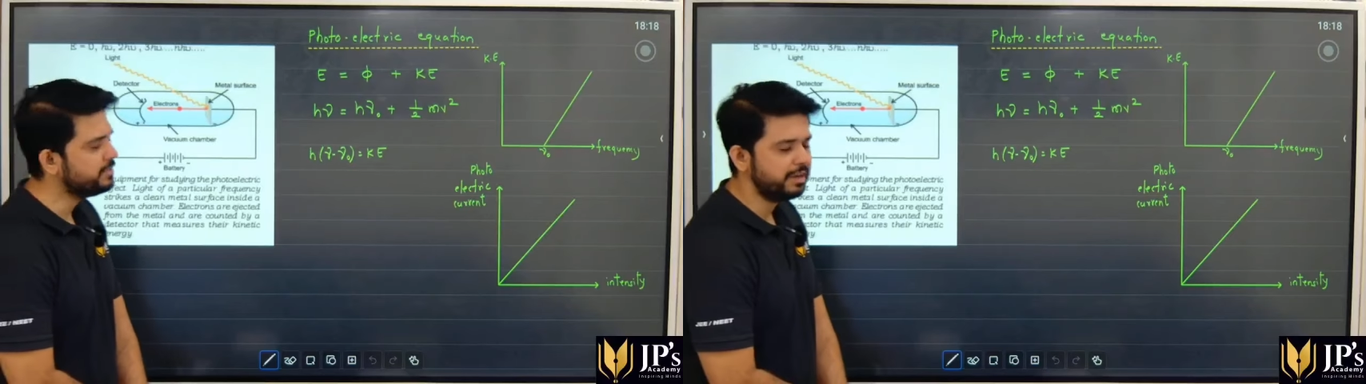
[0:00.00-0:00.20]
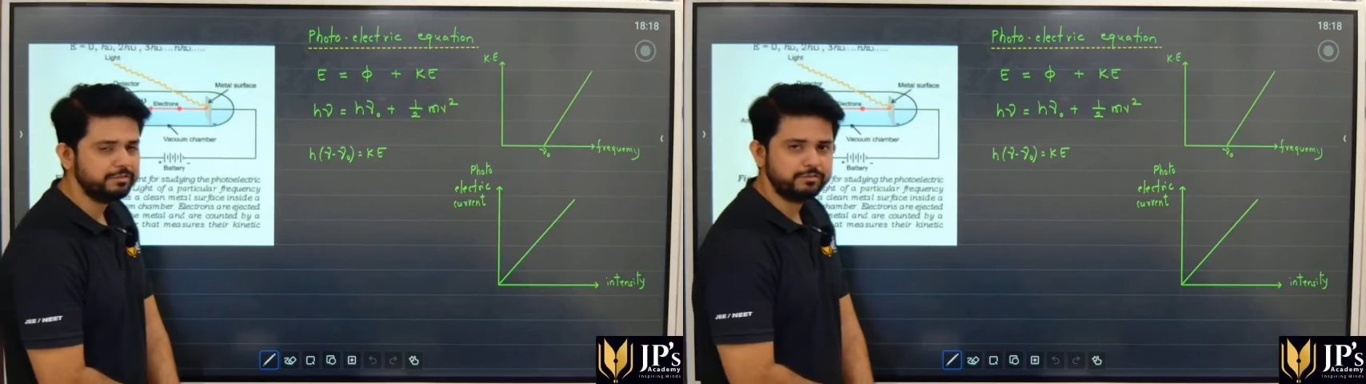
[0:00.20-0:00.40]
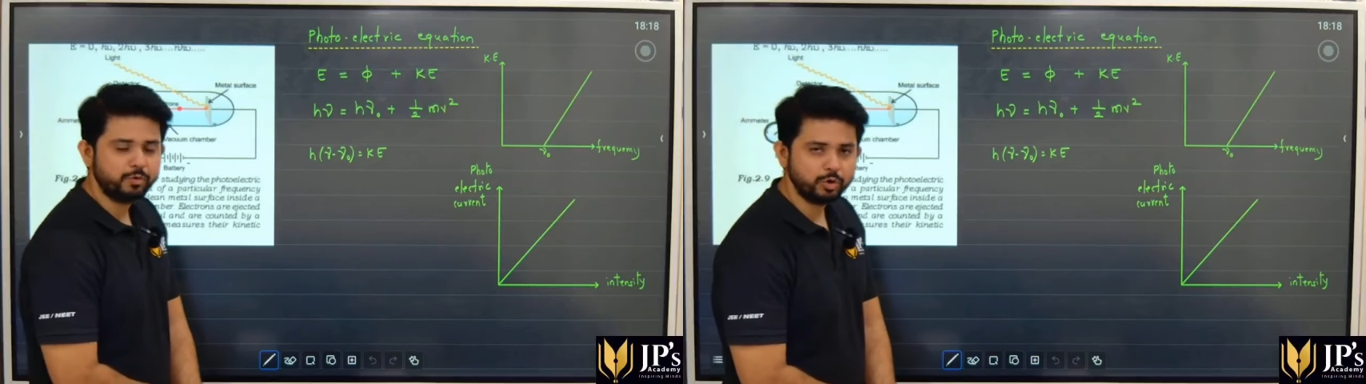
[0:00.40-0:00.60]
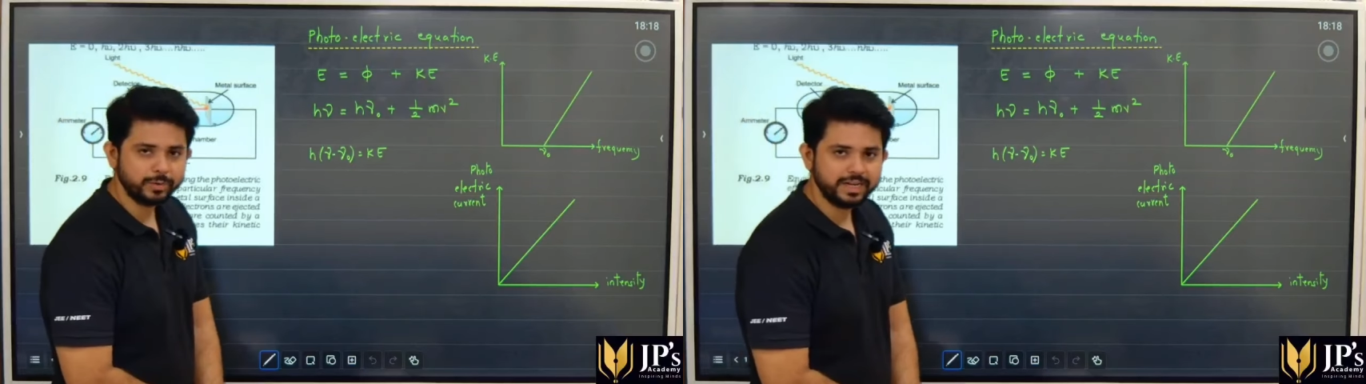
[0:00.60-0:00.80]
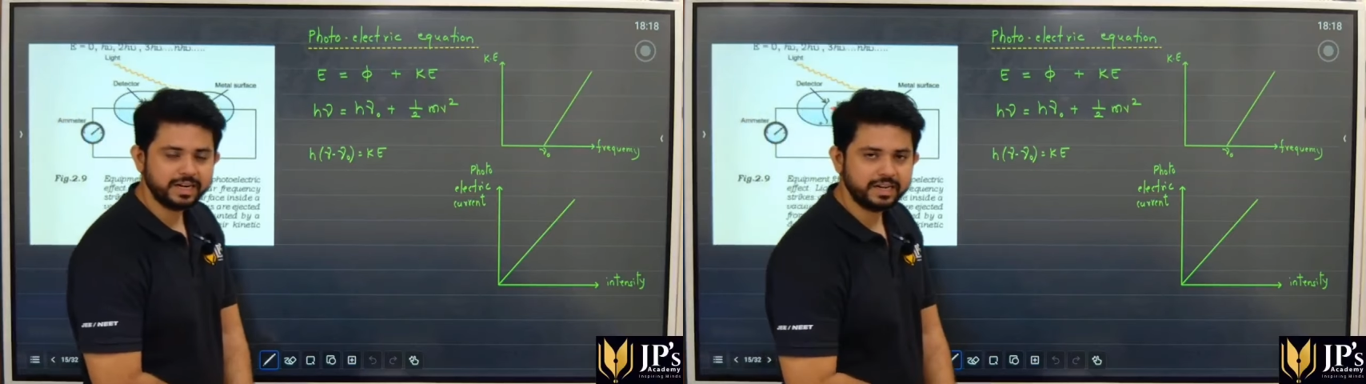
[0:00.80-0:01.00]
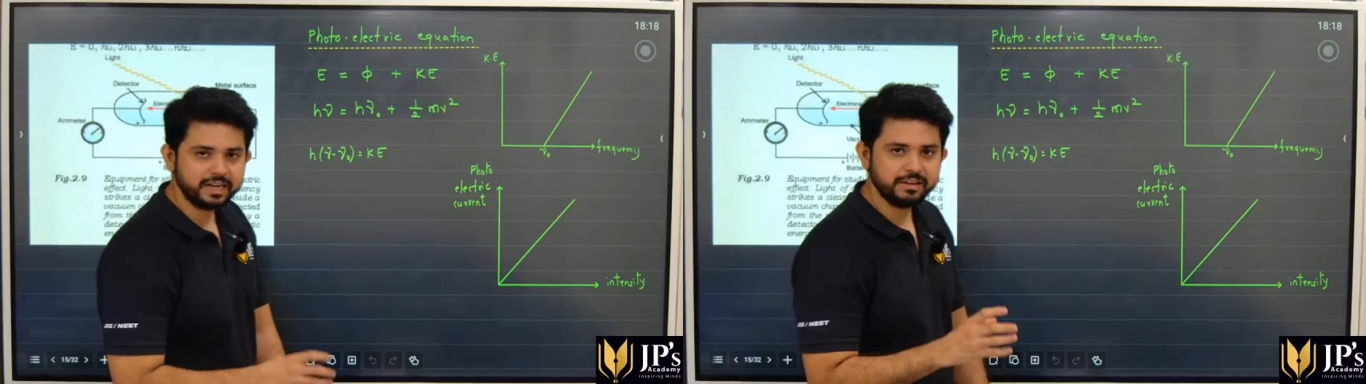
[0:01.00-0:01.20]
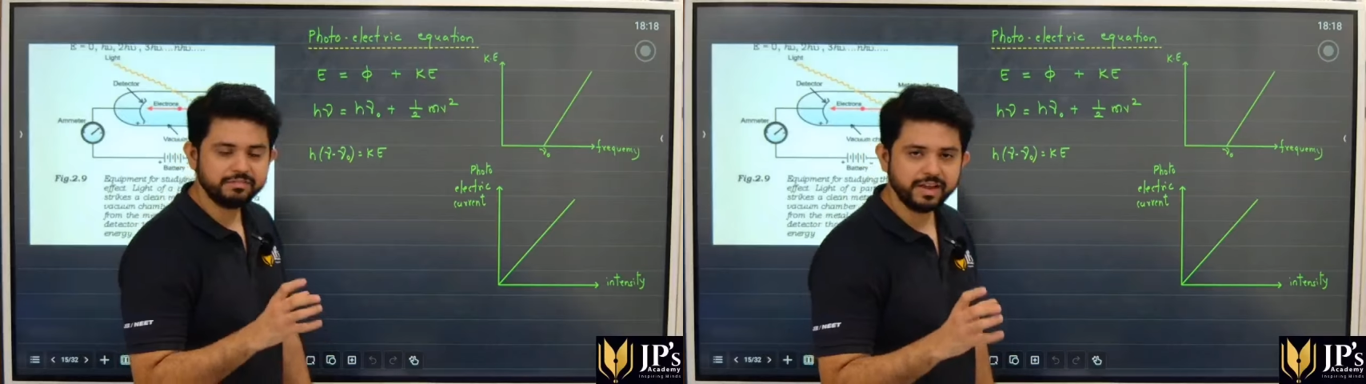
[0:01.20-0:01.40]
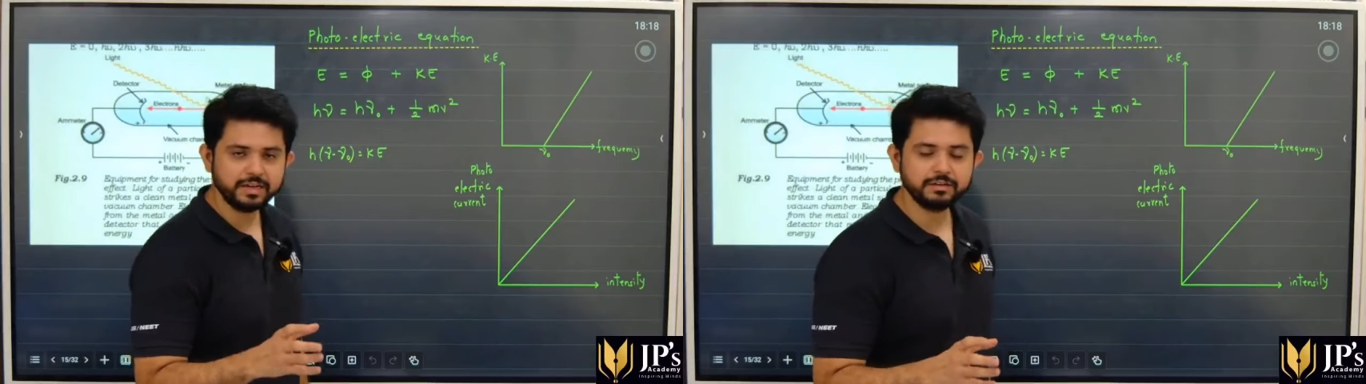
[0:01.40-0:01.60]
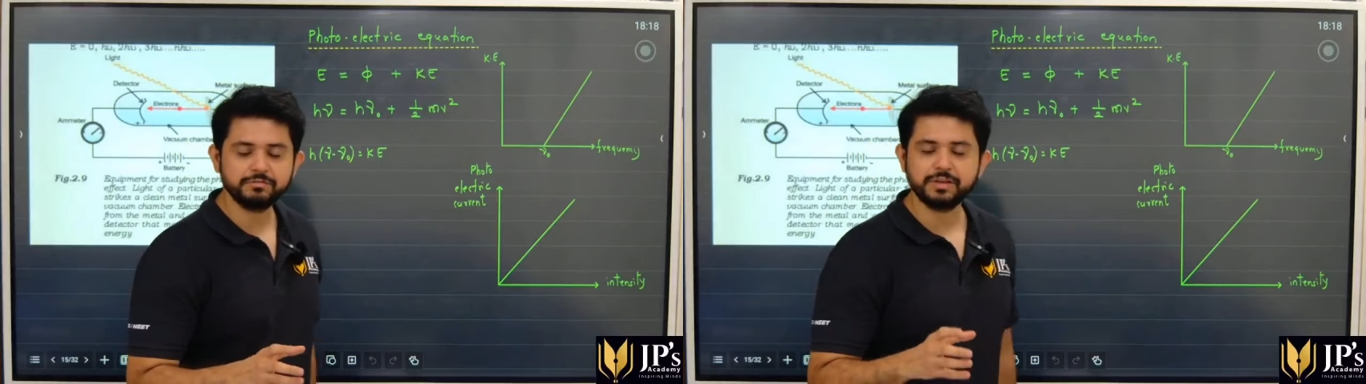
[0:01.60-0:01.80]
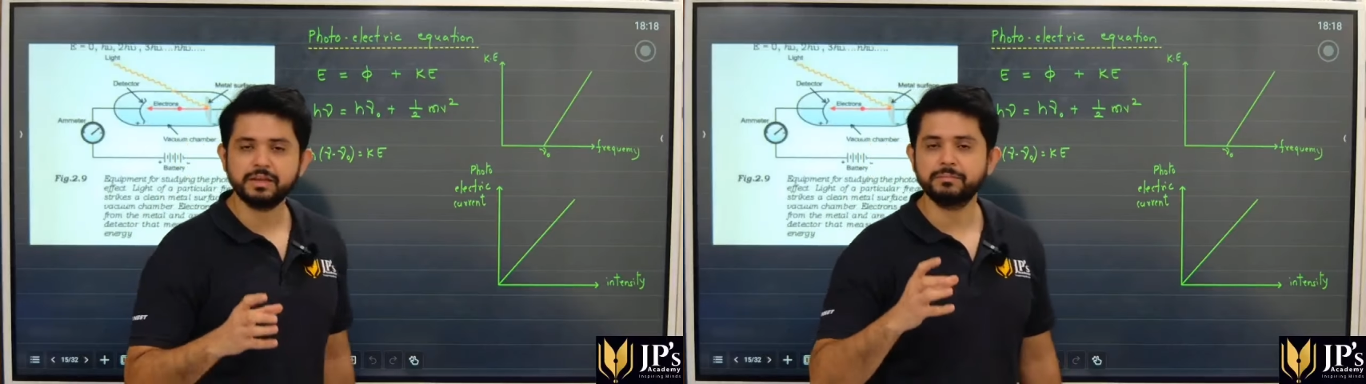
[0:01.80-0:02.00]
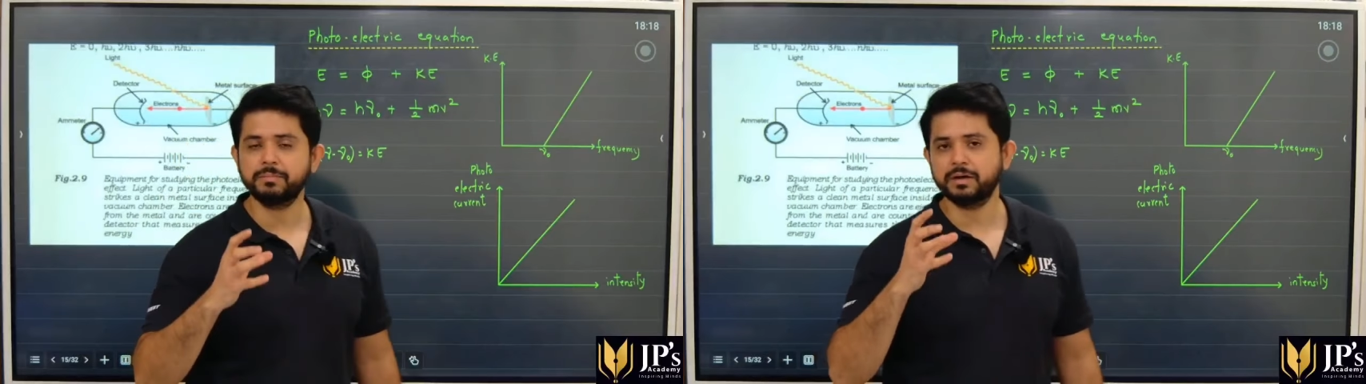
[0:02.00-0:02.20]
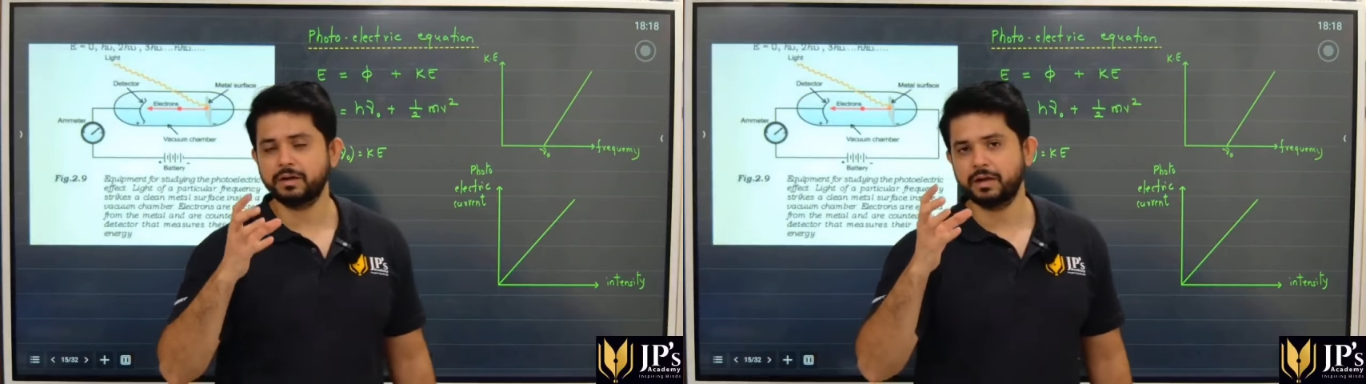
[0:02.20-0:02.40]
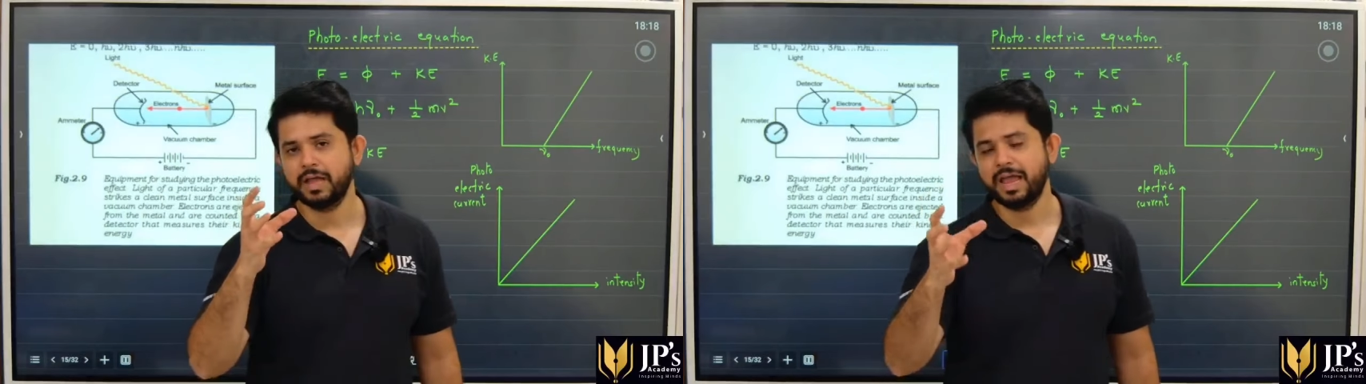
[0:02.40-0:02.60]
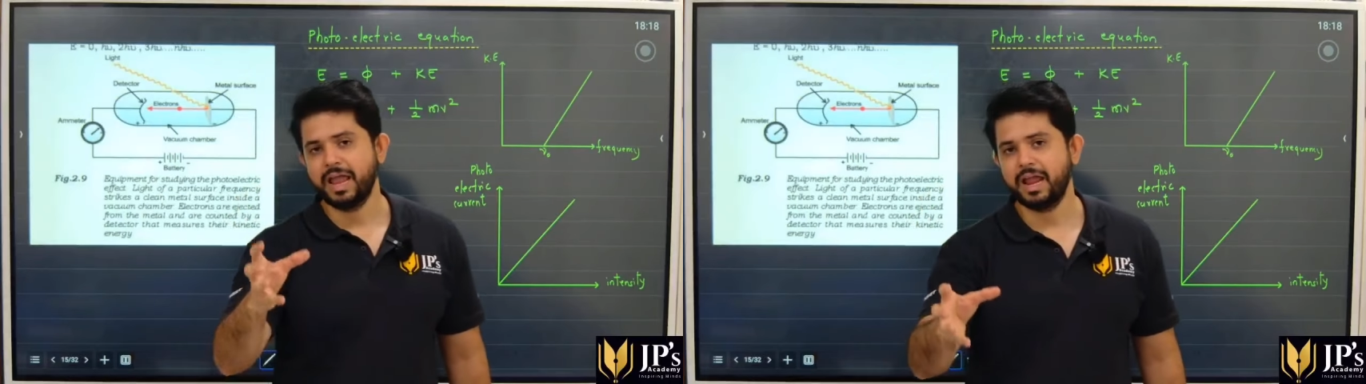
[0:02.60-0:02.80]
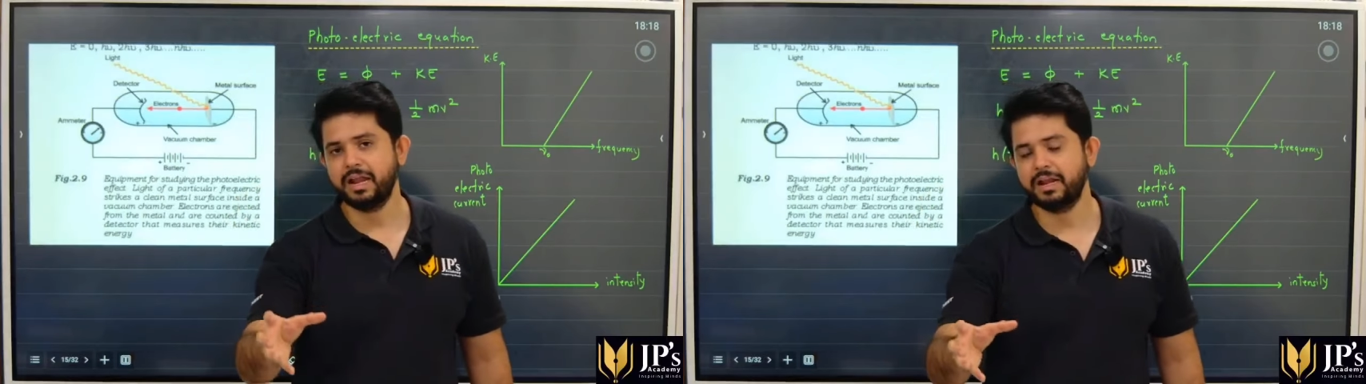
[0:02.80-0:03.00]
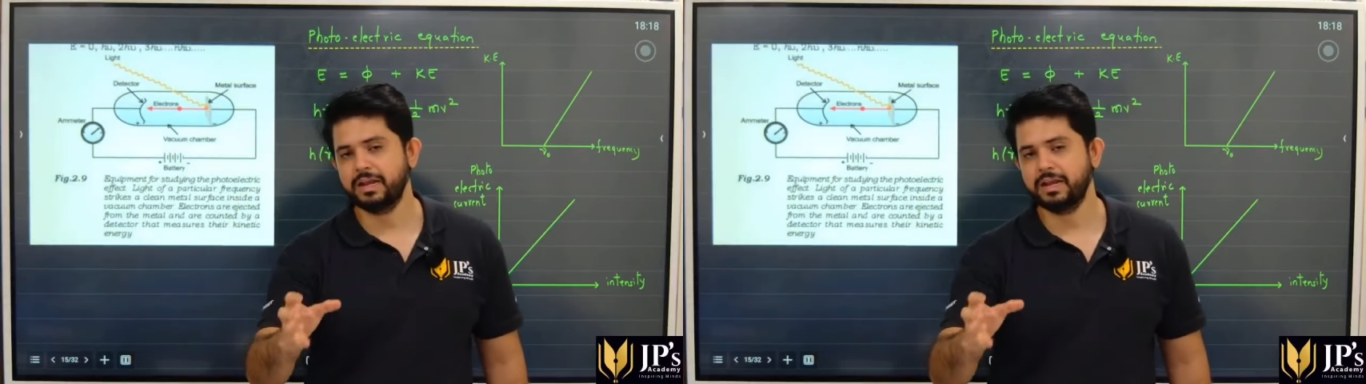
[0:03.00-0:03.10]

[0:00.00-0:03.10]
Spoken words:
have photoelectric effect. Henry